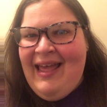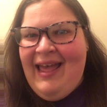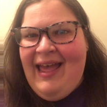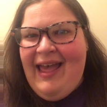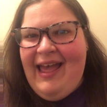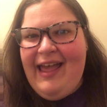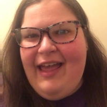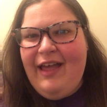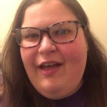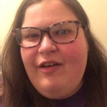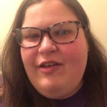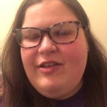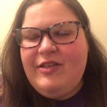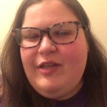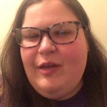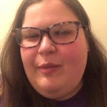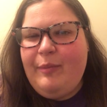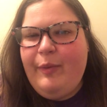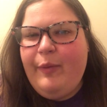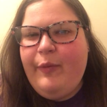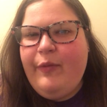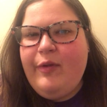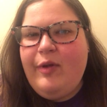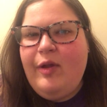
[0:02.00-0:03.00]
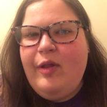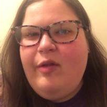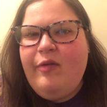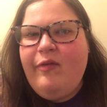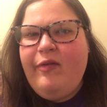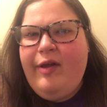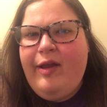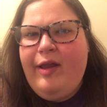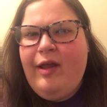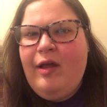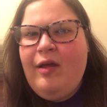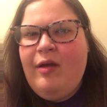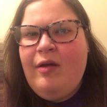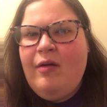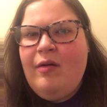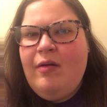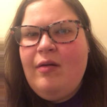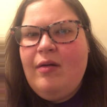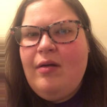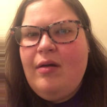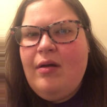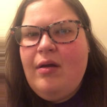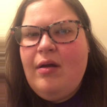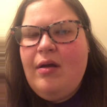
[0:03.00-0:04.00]
Hey y'all, so I'm here with another video.
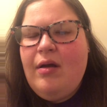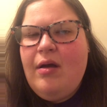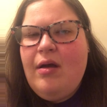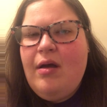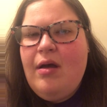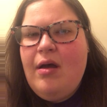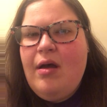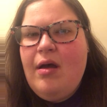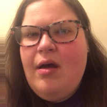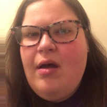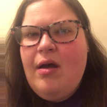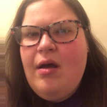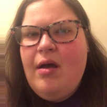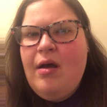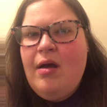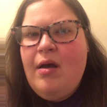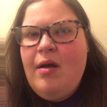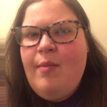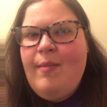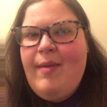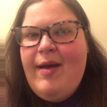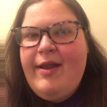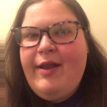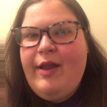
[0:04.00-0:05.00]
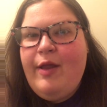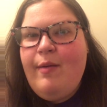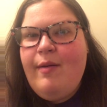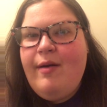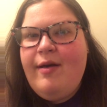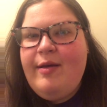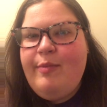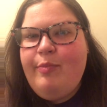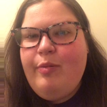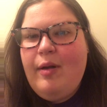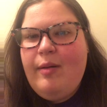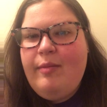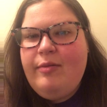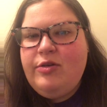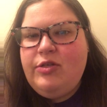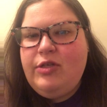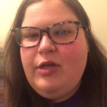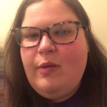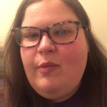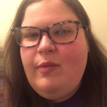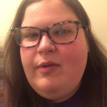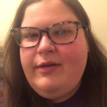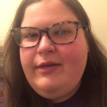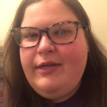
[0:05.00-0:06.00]
I know I promised
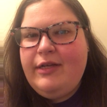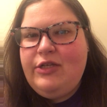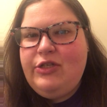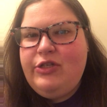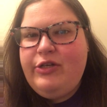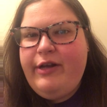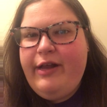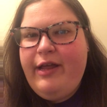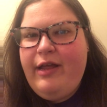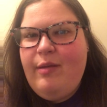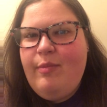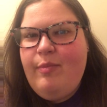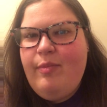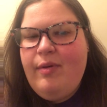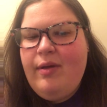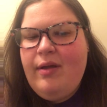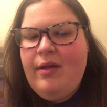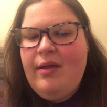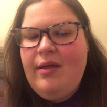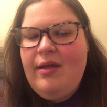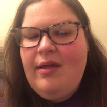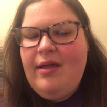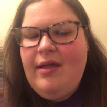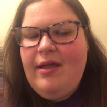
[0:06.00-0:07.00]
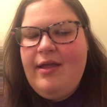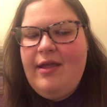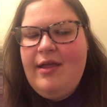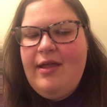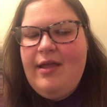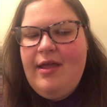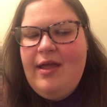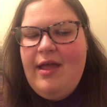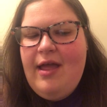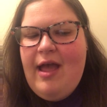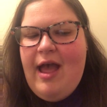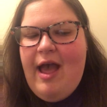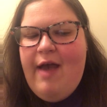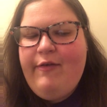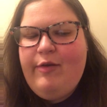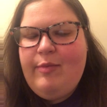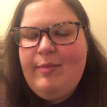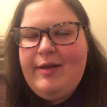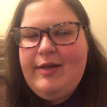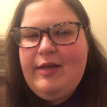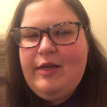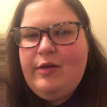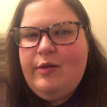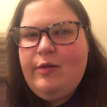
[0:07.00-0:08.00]
y'all one yesterday, but after
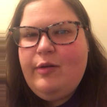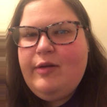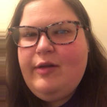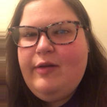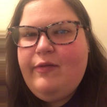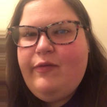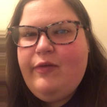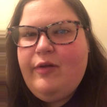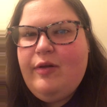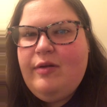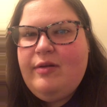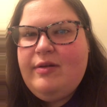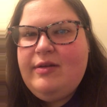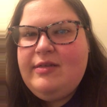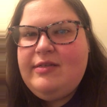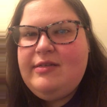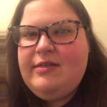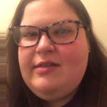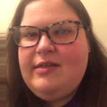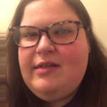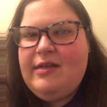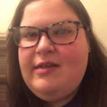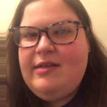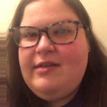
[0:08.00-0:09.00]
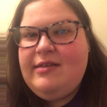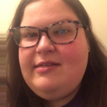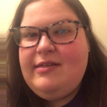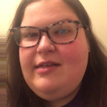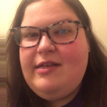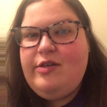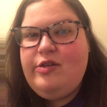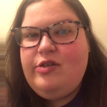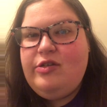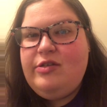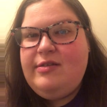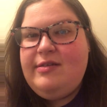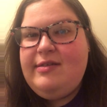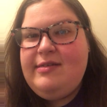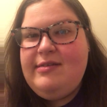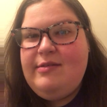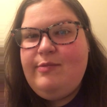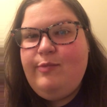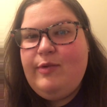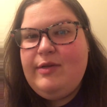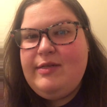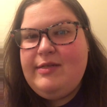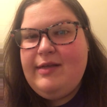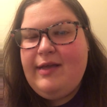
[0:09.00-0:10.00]
my technical difficulties and things, it just
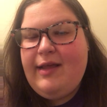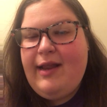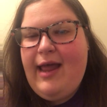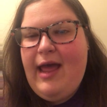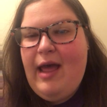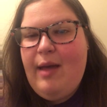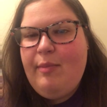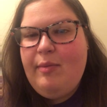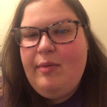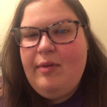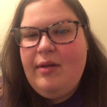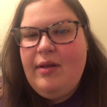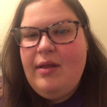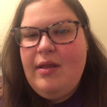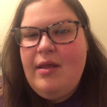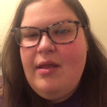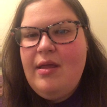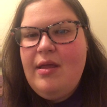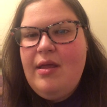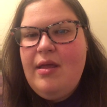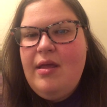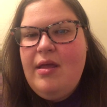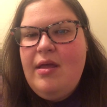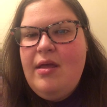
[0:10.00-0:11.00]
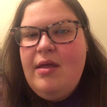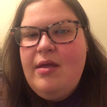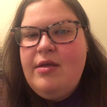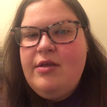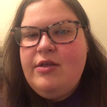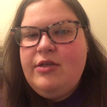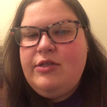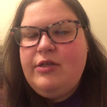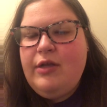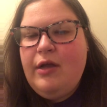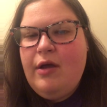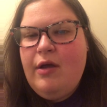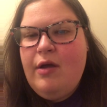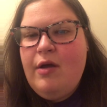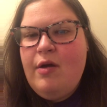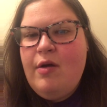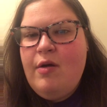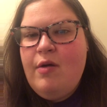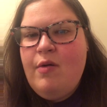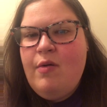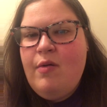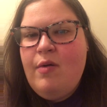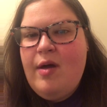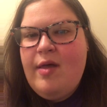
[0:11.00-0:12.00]
wasn't gonna happen.
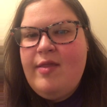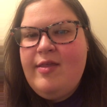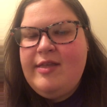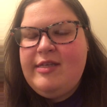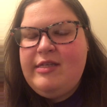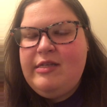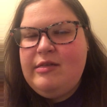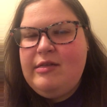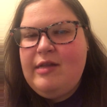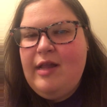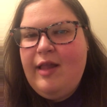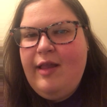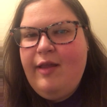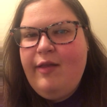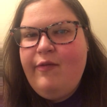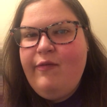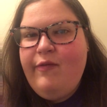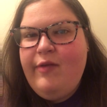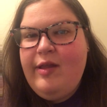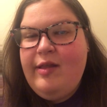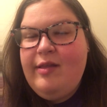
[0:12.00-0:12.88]
So this is not the